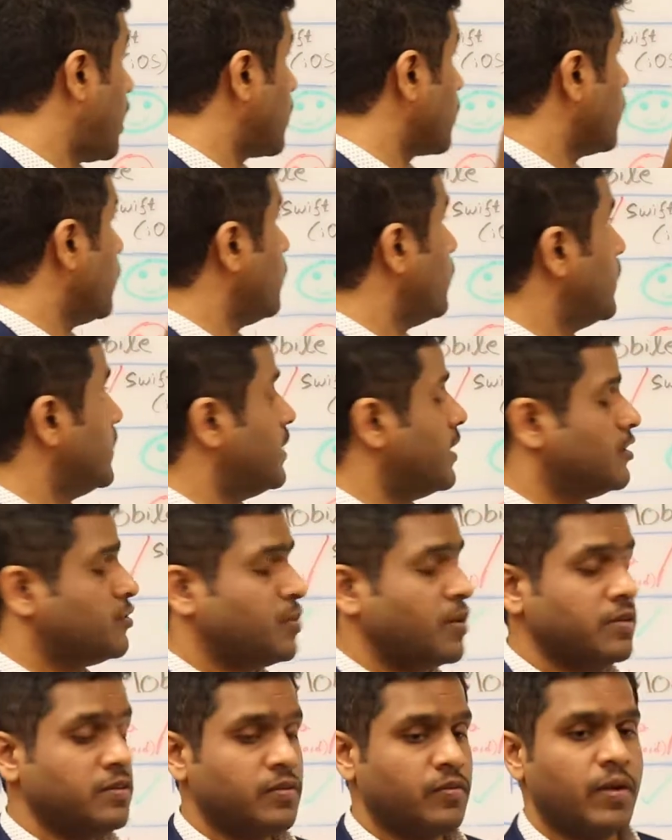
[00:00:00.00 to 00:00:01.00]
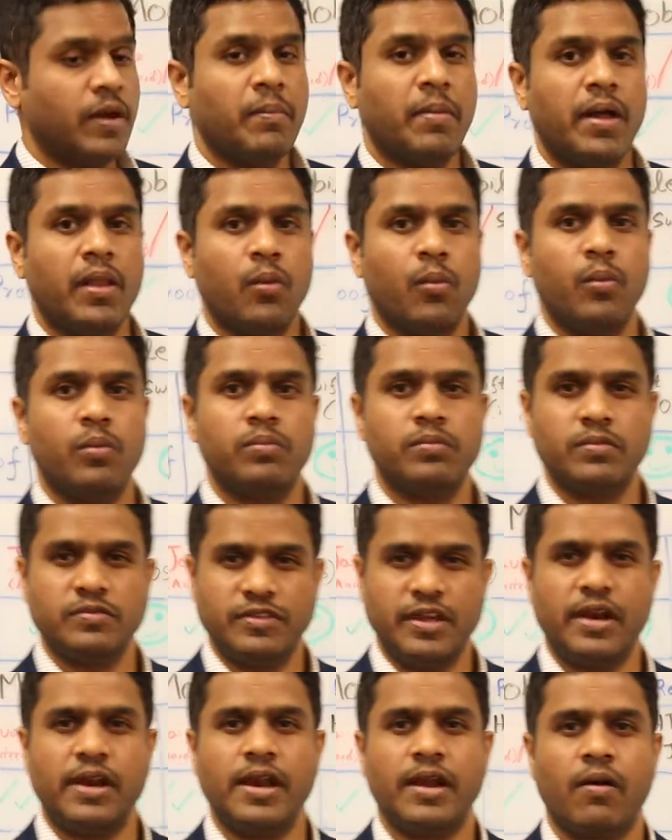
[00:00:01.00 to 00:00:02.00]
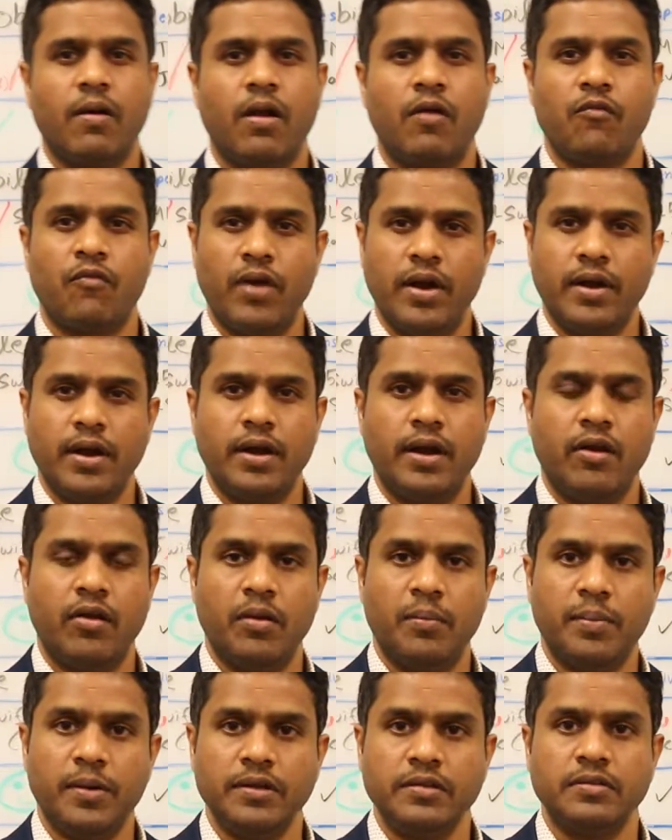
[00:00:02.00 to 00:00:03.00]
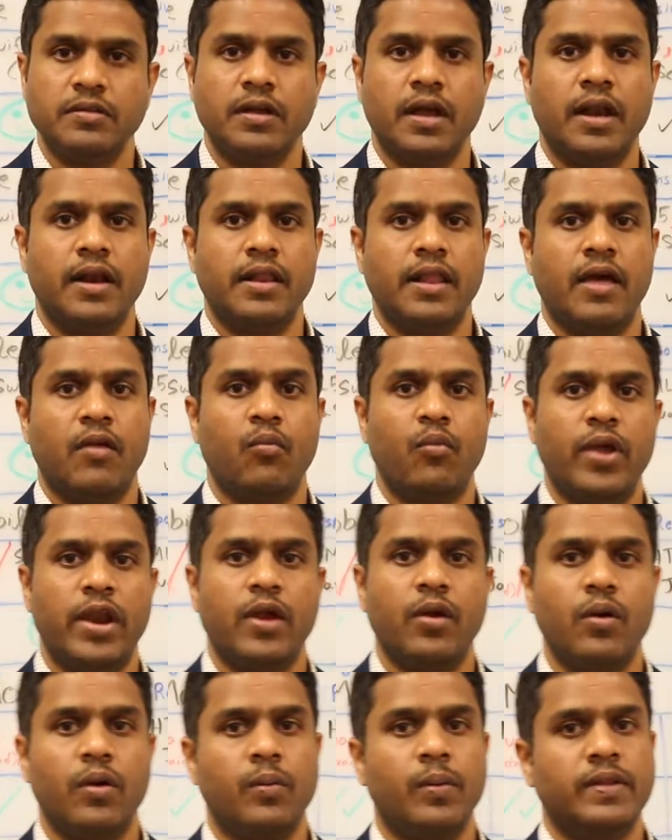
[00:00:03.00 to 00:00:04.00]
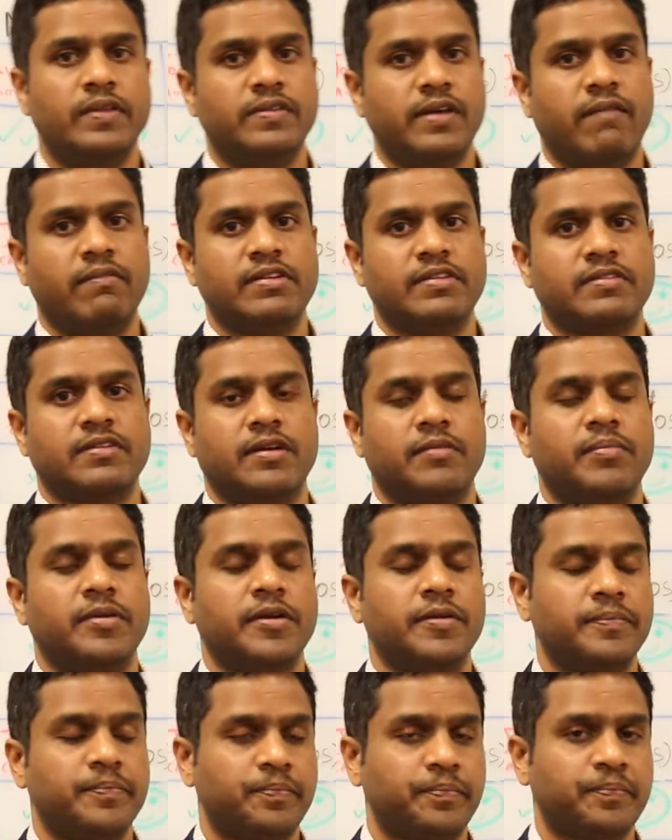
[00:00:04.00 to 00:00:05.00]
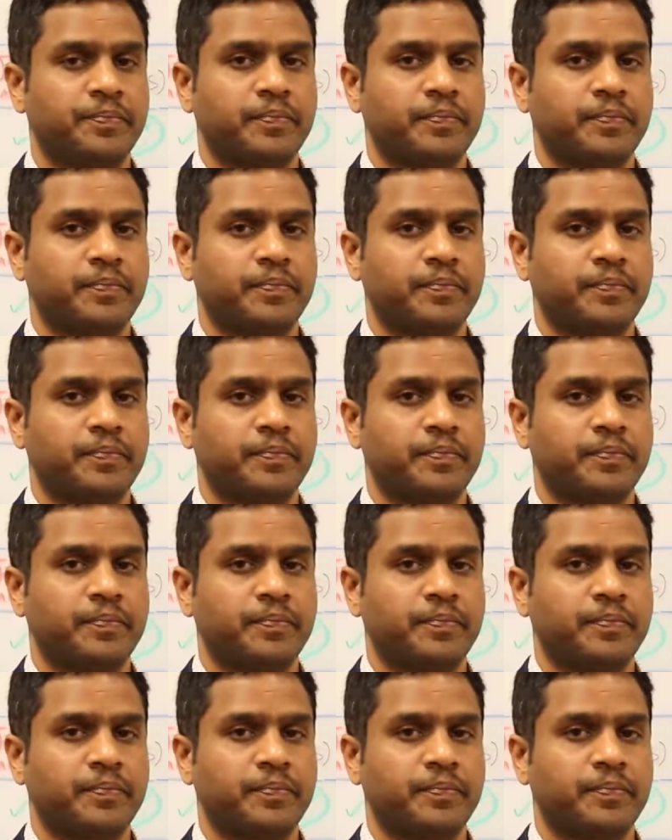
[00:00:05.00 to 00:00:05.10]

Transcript: are good with responsive web are generally called front-end developers, and they are very good with JavaScript.